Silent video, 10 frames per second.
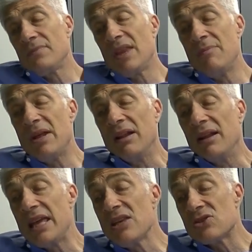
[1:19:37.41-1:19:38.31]
The Middle
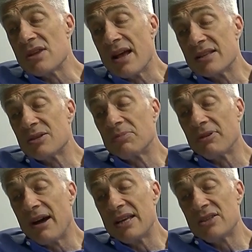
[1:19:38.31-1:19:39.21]
East, not
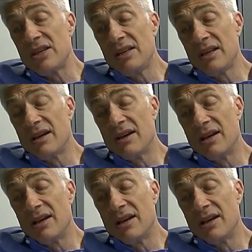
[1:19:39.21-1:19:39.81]
surprising,